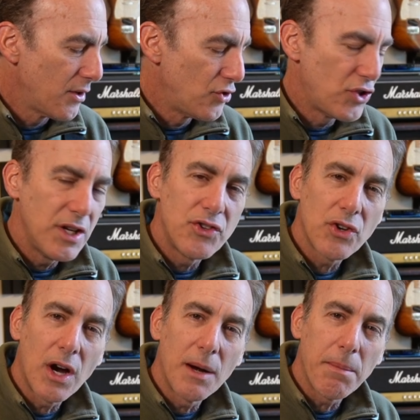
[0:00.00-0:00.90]
G
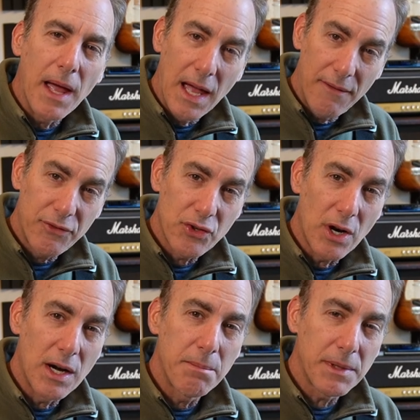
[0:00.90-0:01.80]
sharp, F
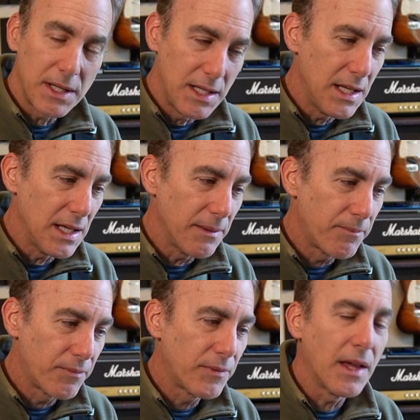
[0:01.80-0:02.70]
sharp, E.
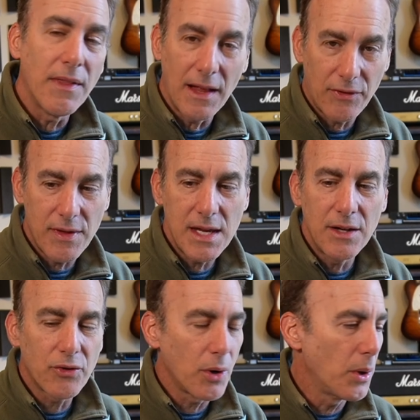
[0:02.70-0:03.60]
Okay, that's the
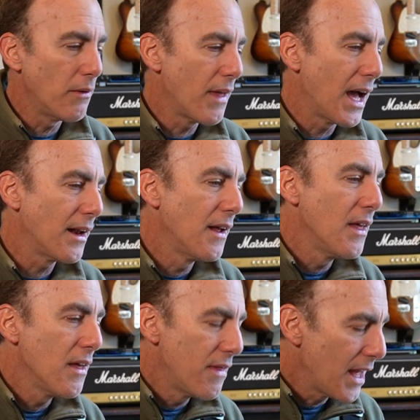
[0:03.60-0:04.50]
intro of that.
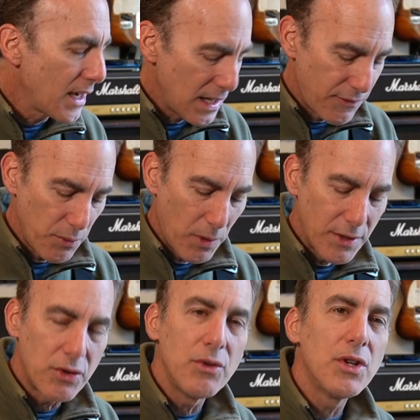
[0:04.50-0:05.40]
Then if you
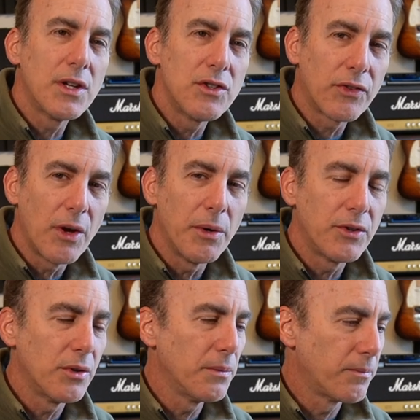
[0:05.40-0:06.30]
want to, you can just go
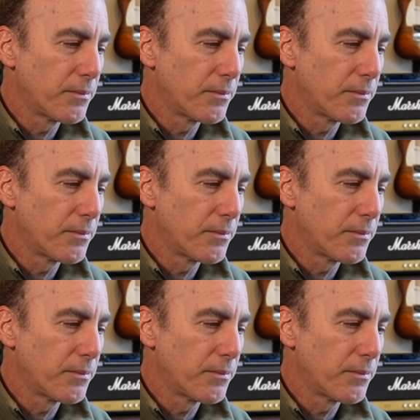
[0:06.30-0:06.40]
into,